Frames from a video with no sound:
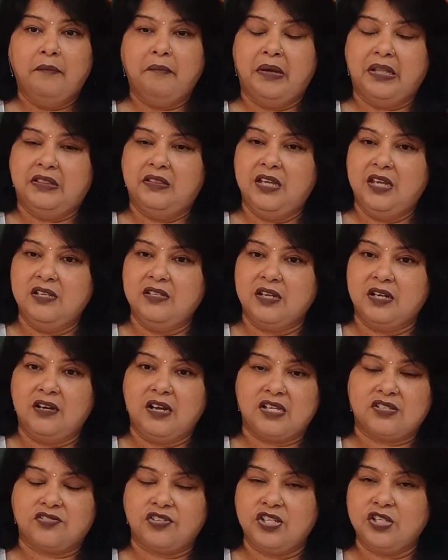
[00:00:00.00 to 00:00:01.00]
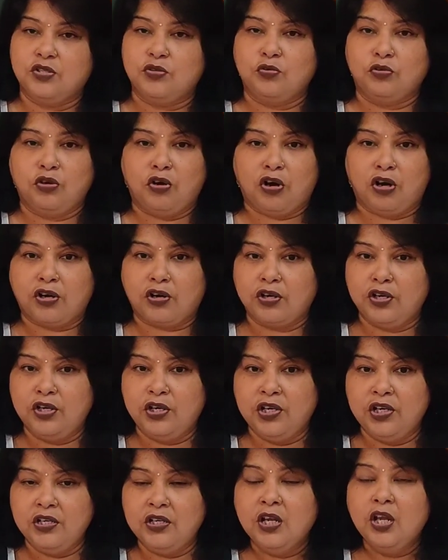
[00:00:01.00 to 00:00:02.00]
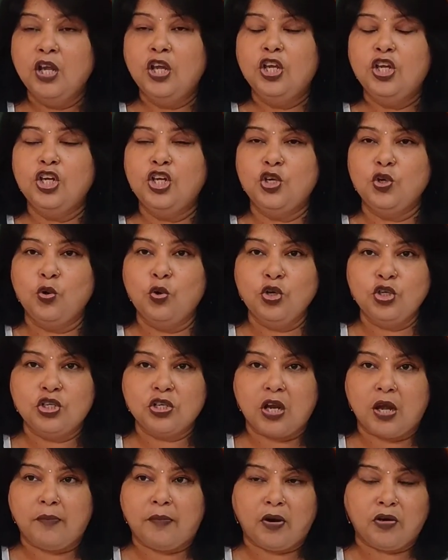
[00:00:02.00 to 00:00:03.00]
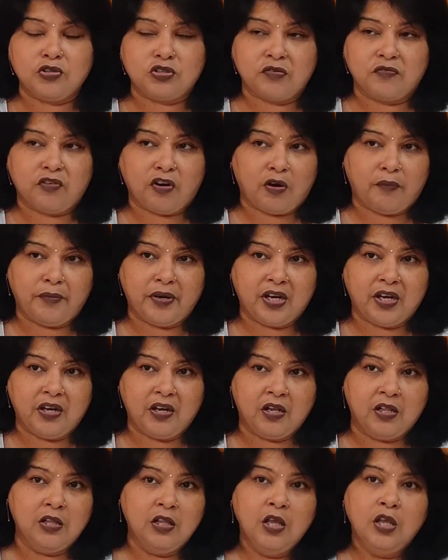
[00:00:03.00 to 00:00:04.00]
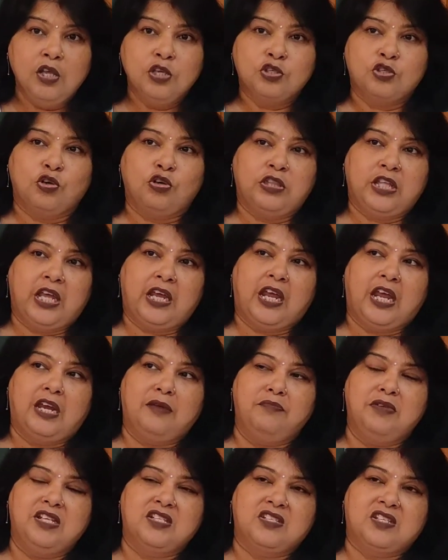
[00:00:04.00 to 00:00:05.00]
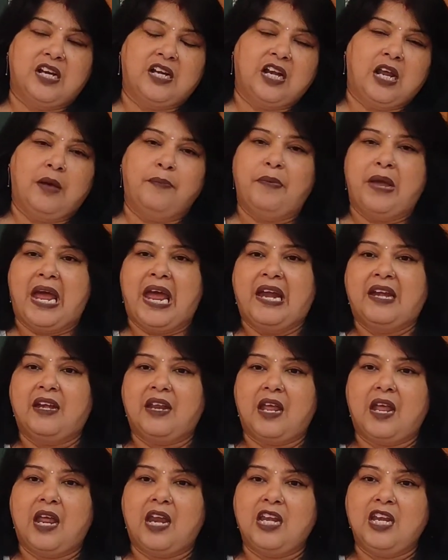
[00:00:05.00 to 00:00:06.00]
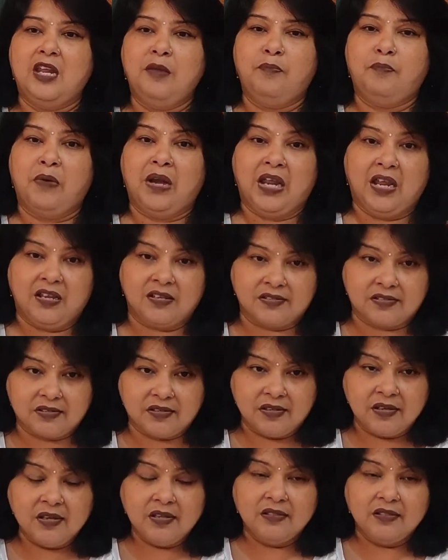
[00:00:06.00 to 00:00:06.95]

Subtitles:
But these industries do not need huge amounts of raw material, so they can be set up at any place.